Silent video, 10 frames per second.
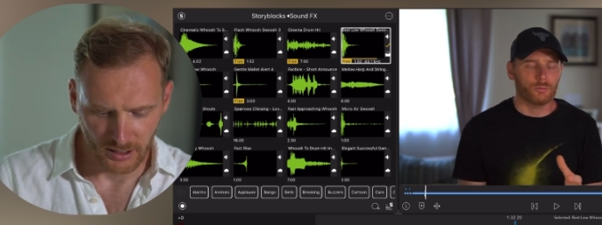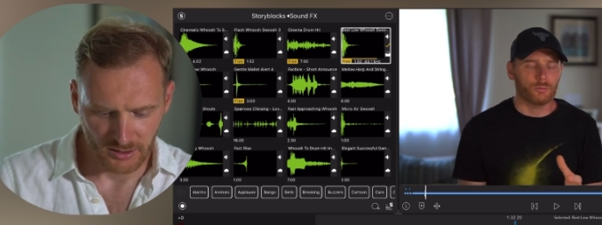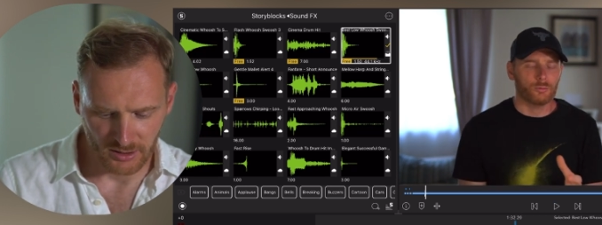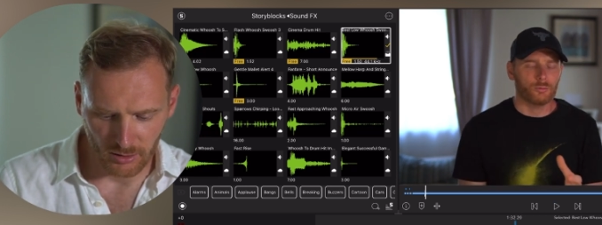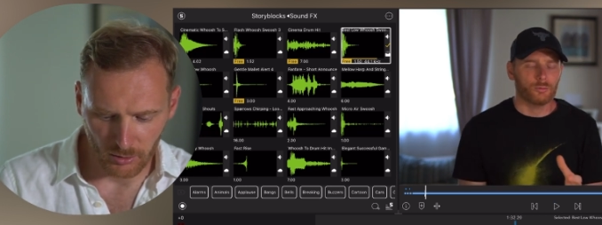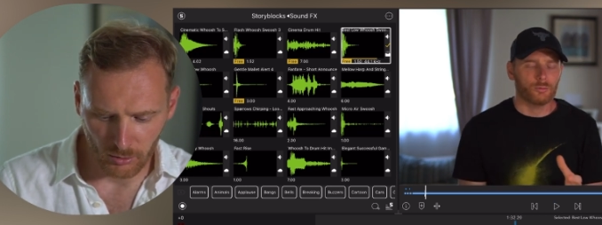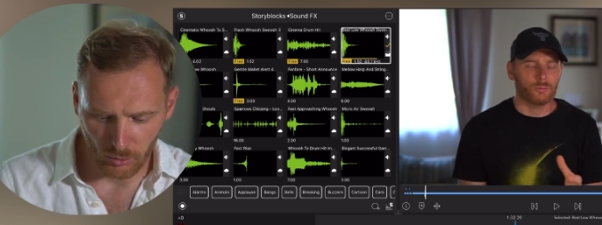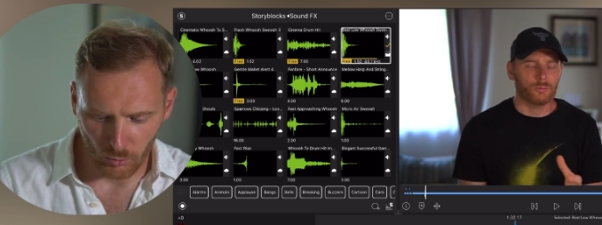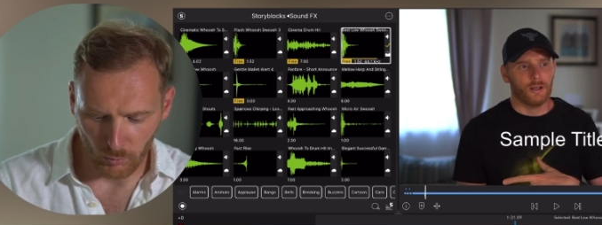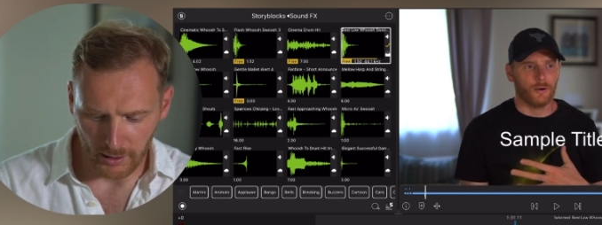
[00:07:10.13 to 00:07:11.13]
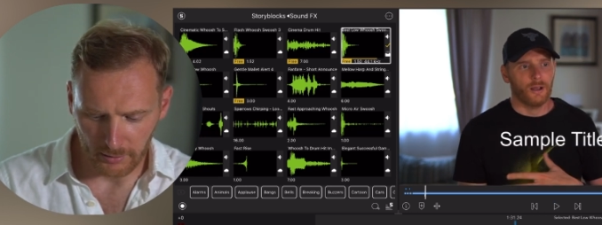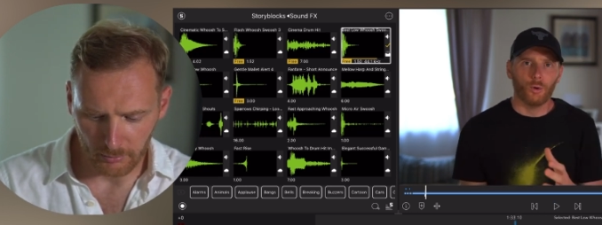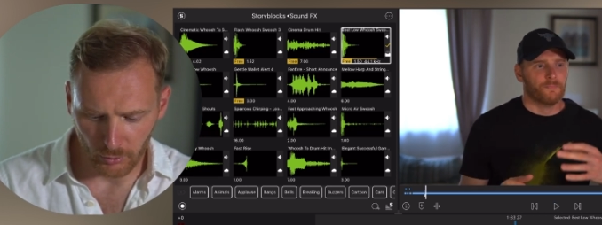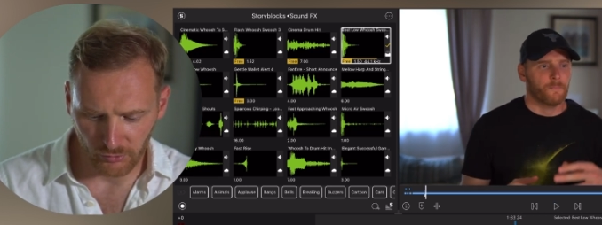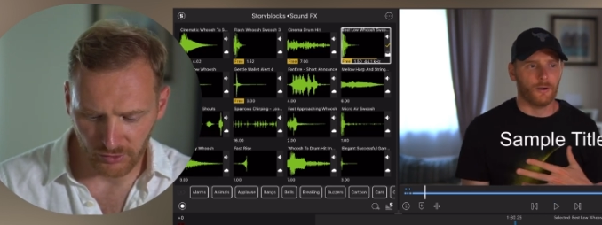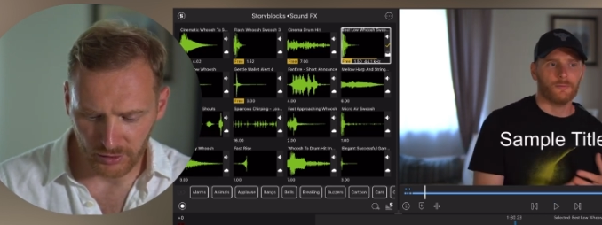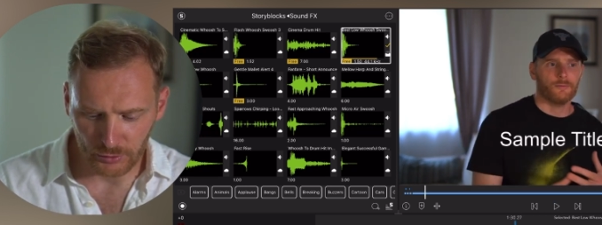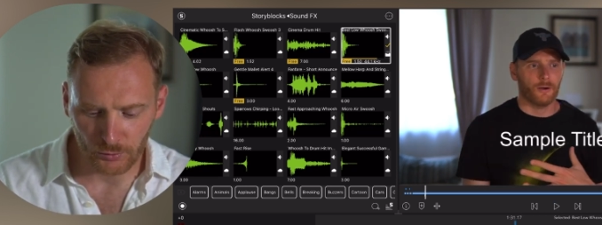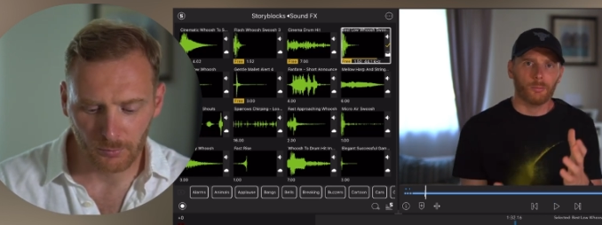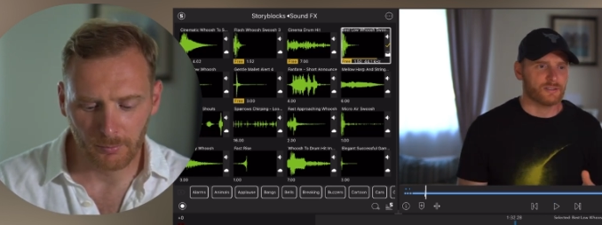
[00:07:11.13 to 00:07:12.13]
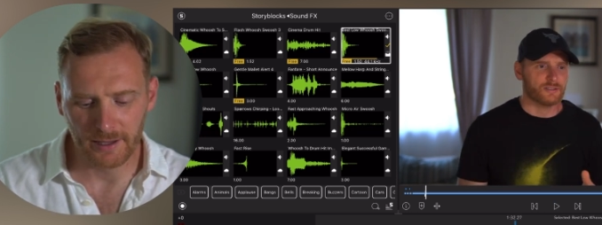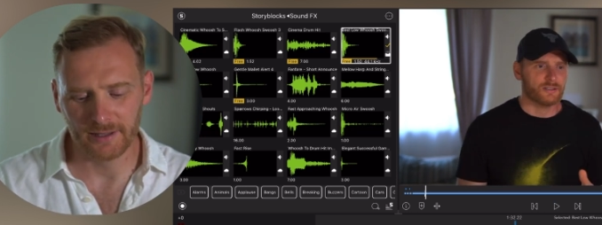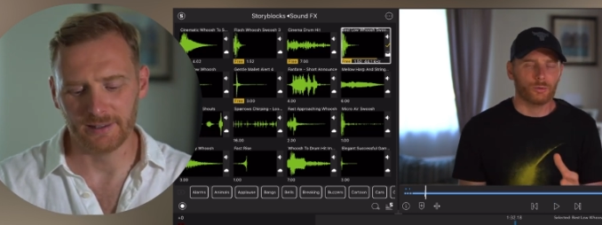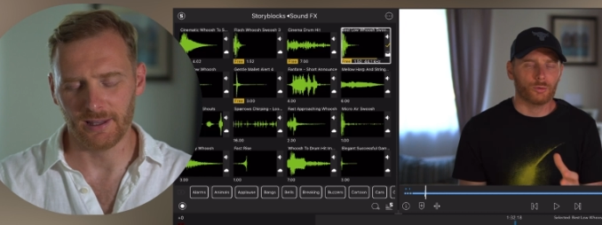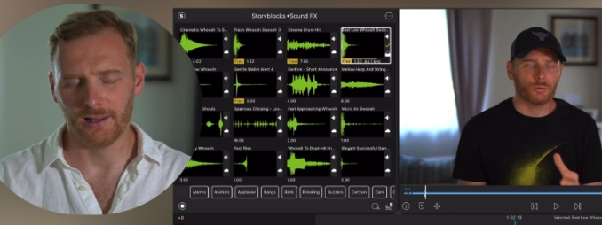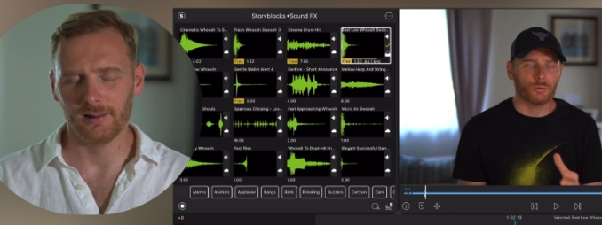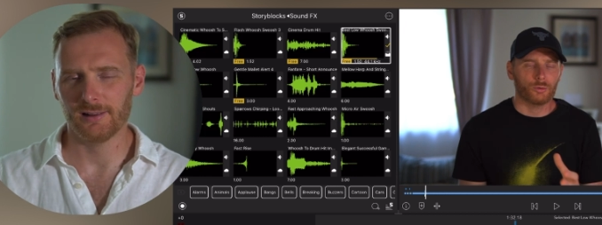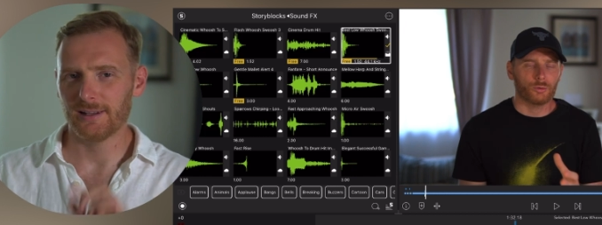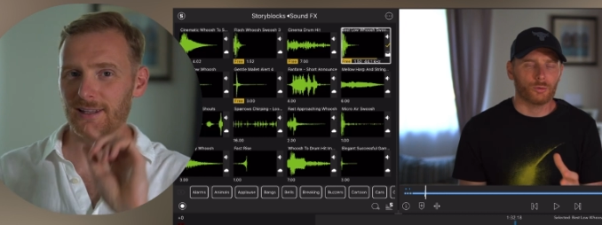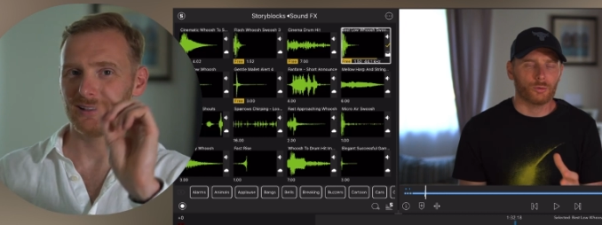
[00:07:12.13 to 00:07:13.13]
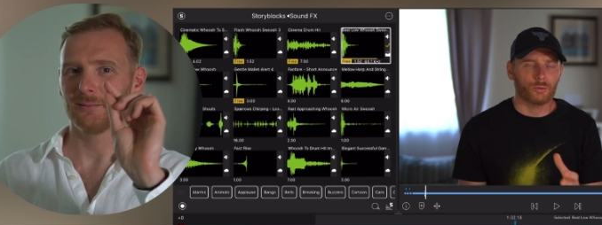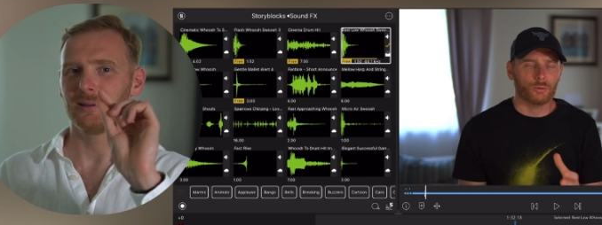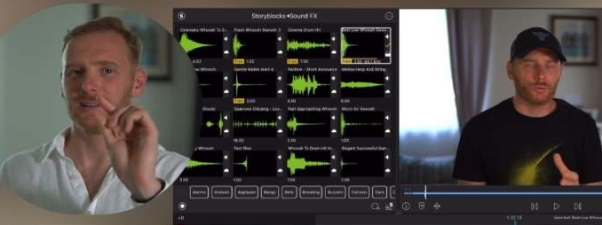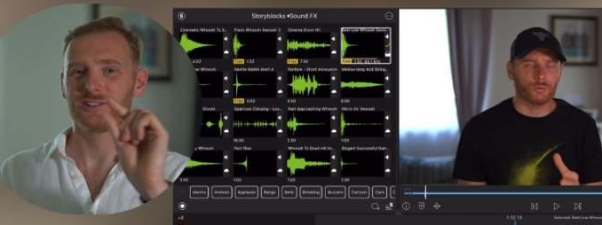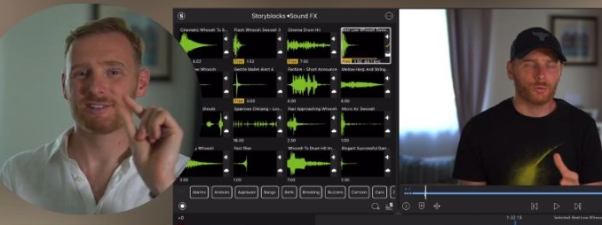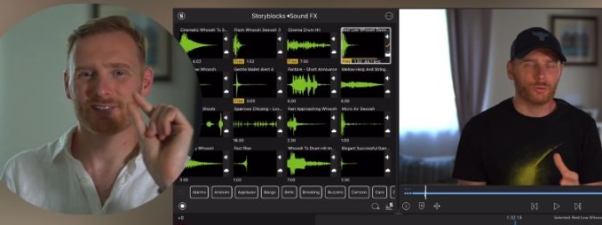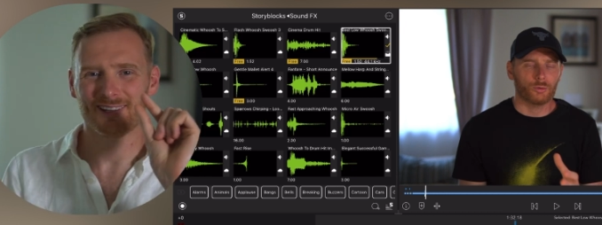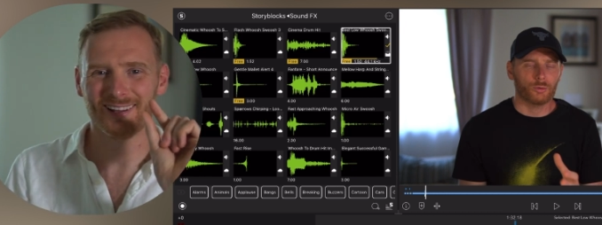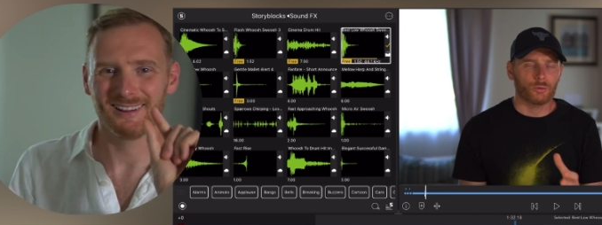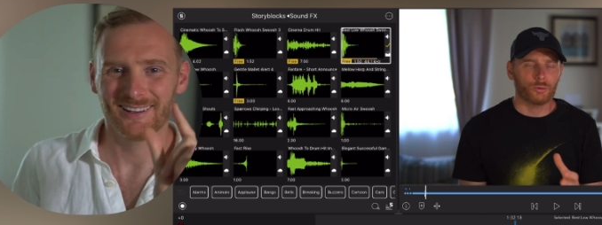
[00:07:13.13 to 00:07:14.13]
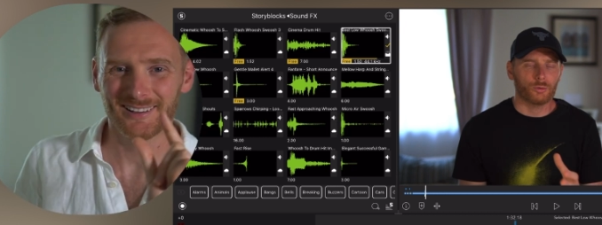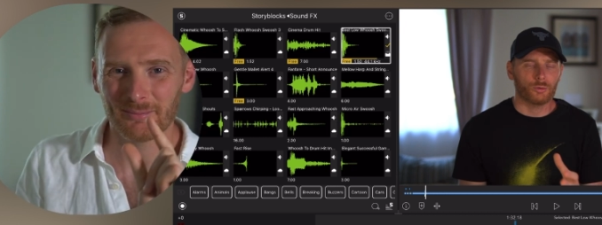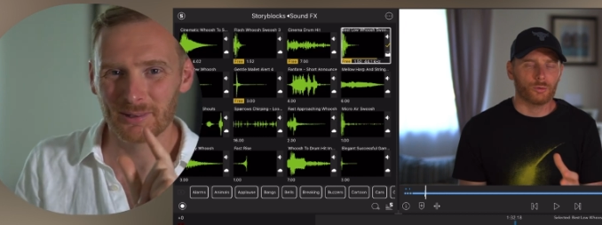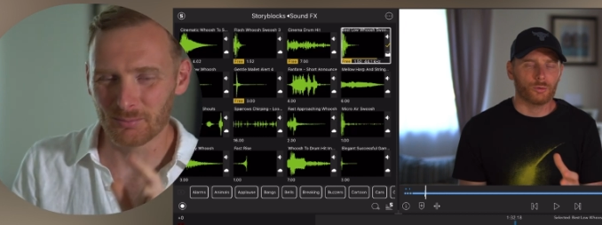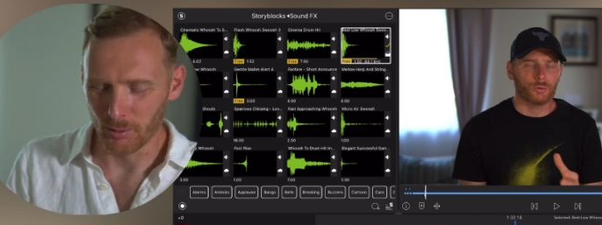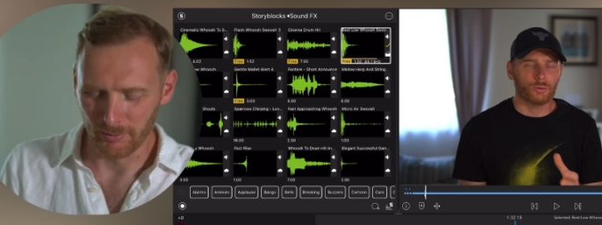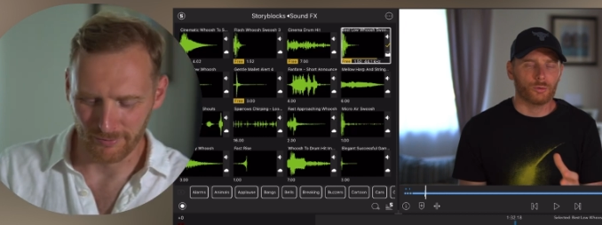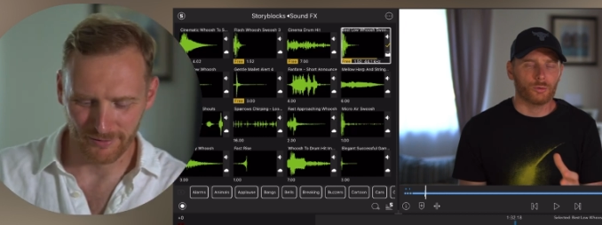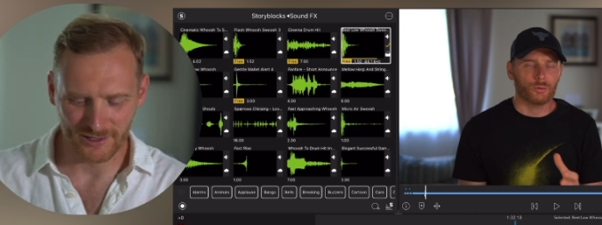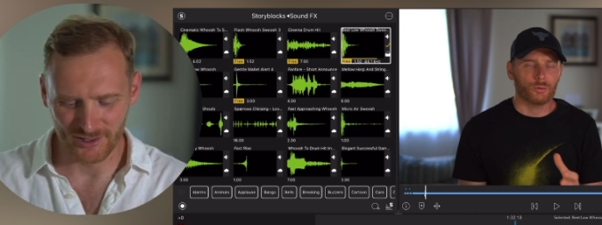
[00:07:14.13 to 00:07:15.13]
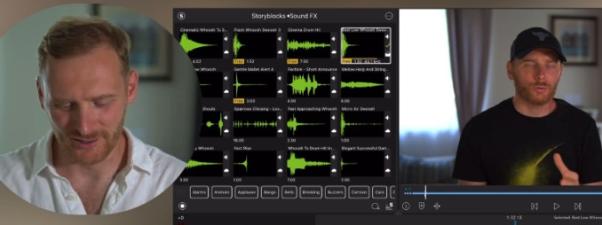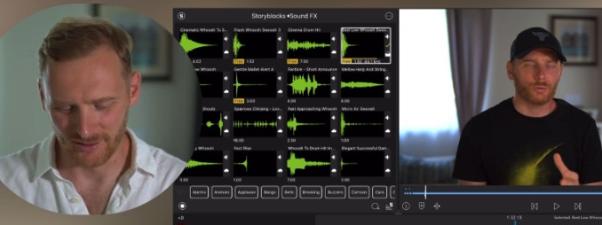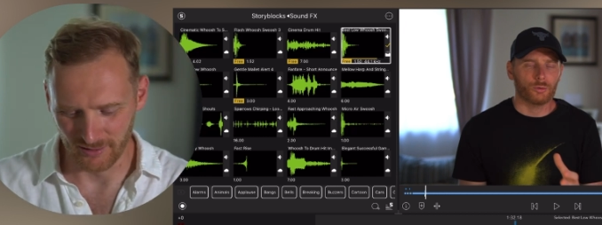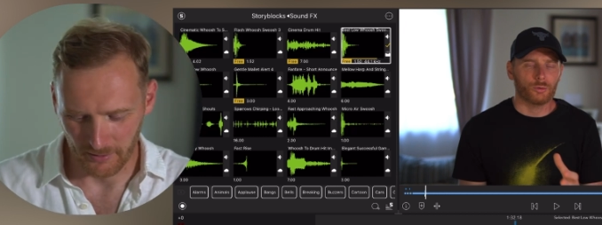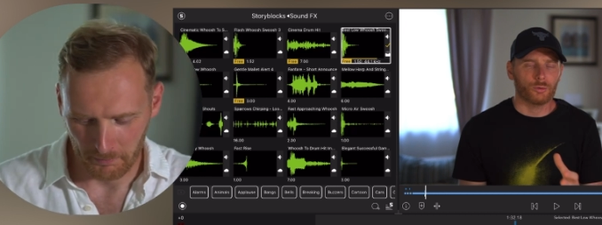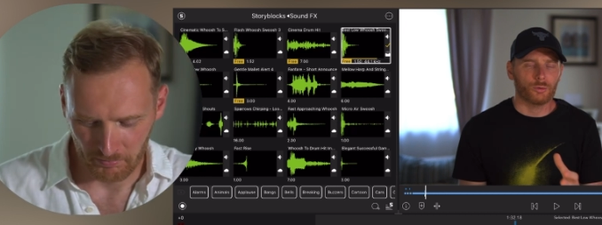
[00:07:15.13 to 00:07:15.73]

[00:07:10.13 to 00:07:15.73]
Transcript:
Speaker 1: So one more thing to make it a little bit, just a little bit more professional.